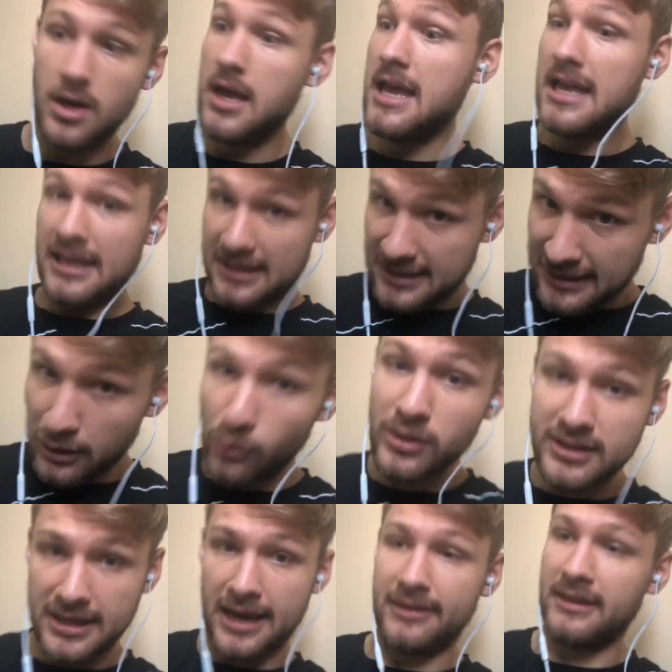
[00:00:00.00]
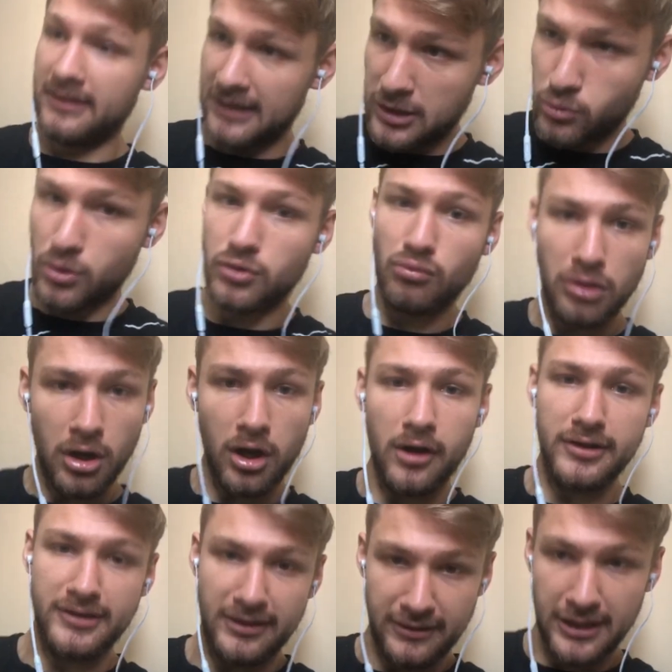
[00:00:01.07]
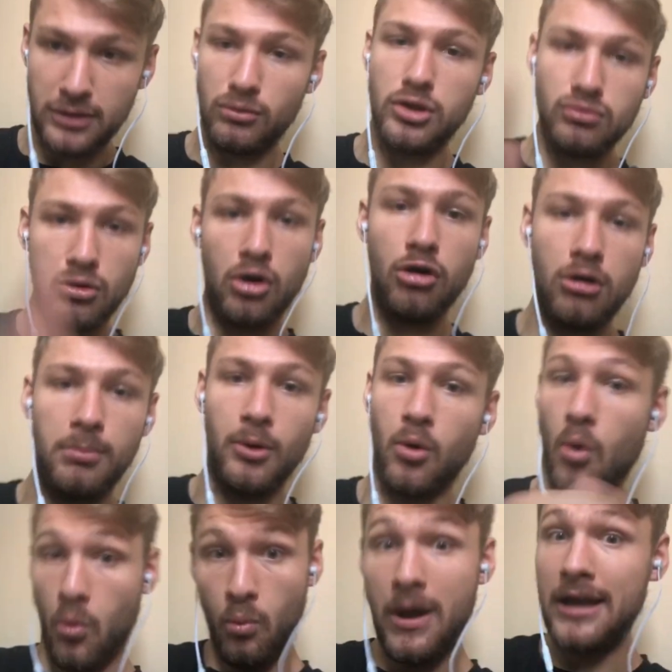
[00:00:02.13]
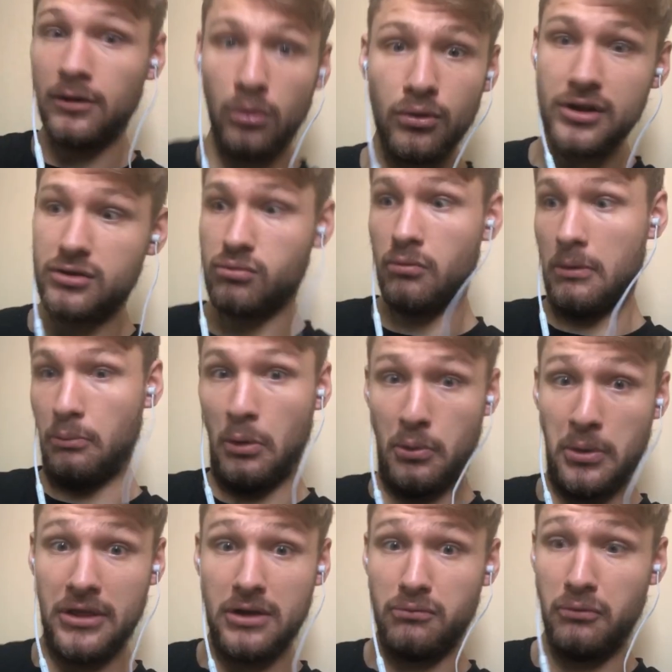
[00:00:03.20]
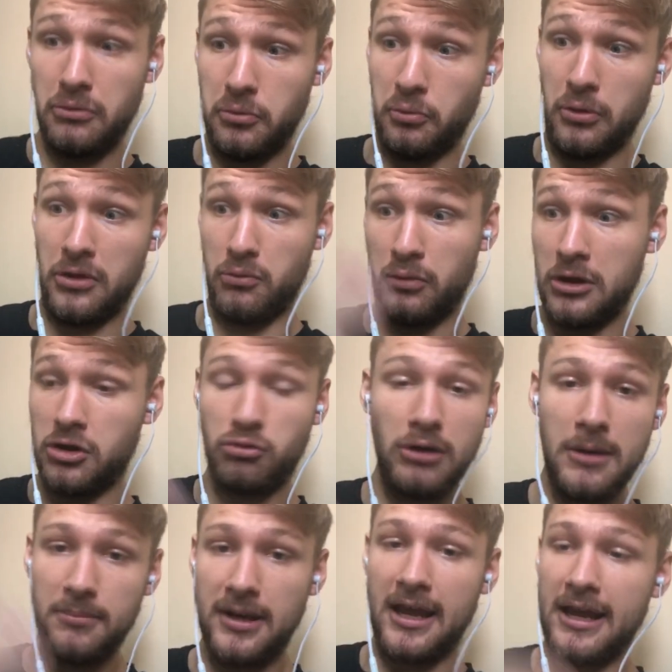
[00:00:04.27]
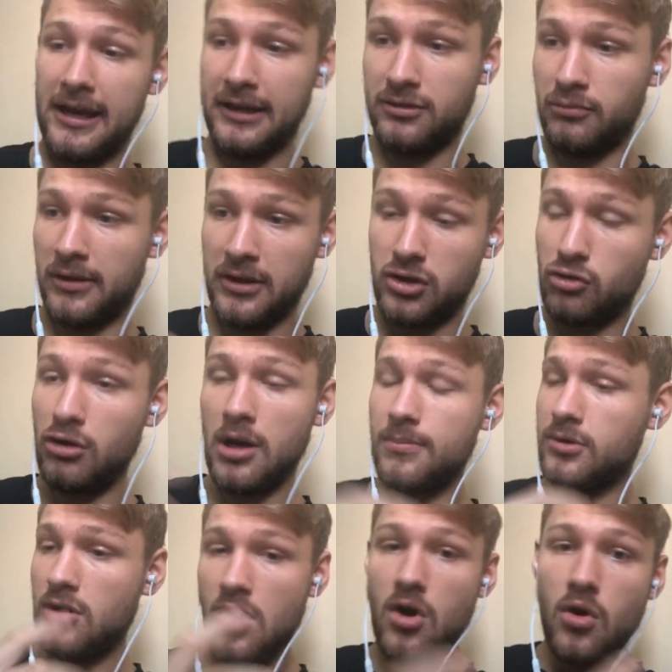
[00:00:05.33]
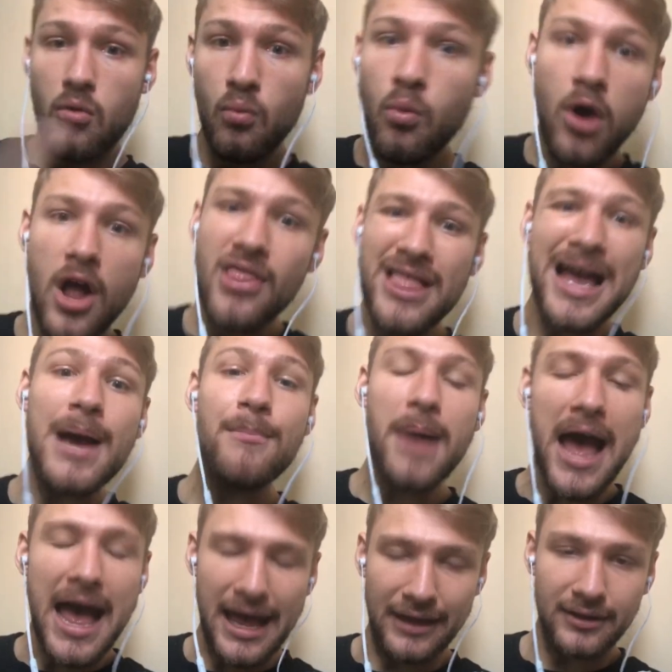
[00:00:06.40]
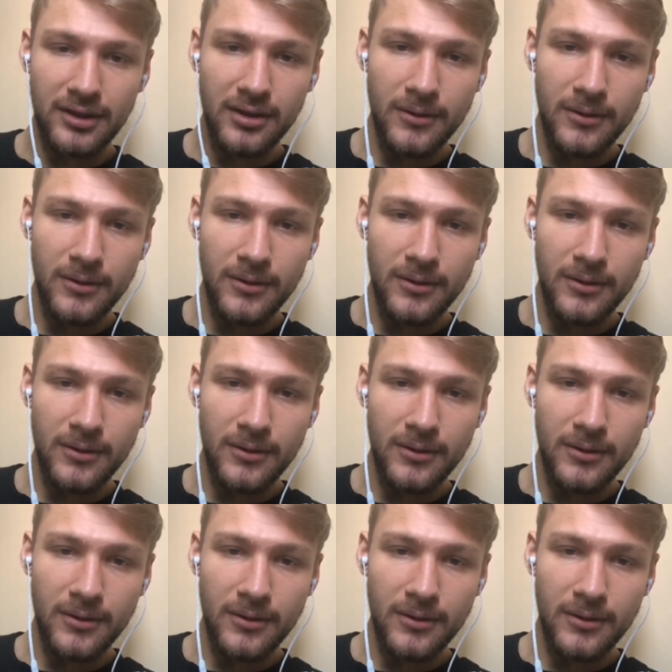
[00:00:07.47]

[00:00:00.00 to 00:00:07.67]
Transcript: still said that these ones were nasty, these ones were horrible, when the screenplays, when the scripts weren't that bad.